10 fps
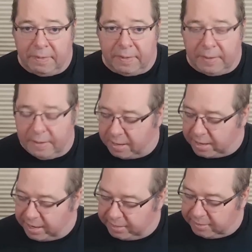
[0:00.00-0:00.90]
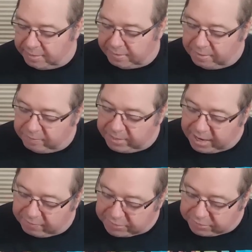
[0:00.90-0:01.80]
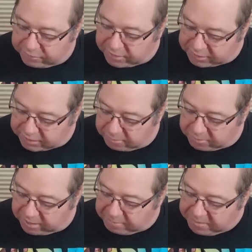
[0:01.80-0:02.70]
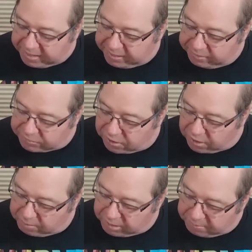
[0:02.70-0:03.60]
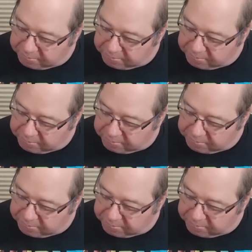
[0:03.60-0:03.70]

All right. And then we have a 2 cost upgrade, Magneto's armor.